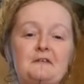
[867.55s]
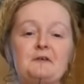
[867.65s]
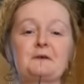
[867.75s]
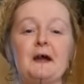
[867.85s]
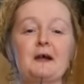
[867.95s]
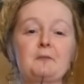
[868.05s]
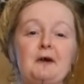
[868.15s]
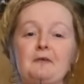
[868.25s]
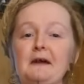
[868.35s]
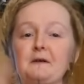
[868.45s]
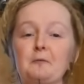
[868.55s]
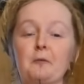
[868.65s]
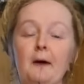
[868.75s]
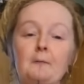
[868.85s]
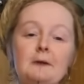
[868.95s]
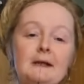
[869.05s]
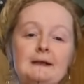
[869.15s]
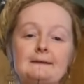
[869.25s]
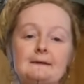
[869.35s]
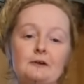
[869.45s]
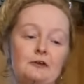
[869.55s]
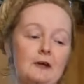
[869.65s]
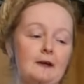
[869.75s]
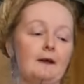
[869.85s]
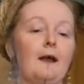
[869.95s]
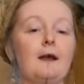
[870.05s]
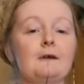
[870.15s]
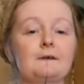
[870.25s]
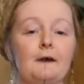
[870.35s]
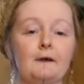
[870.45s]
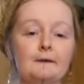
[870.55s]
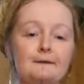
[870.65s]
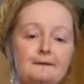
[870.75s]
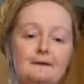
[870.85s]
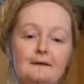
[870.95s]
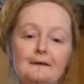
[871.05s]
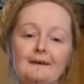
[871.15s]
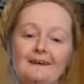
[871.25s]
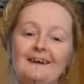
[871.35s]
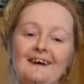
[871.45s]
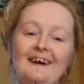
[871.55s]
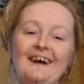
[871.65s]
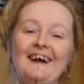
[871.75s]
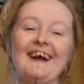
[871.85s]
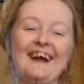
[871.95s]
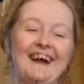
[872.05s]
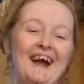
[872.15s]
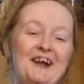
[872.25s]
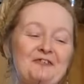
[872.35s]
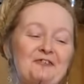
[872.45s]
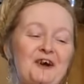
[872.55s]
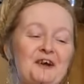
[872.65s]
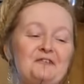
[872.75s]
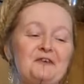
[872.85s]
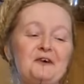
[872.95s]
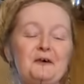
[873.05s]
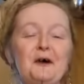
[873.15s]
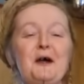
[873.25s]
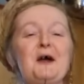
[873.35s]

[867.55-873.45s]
if you like my random ramblings and shaking eggshells in front of you,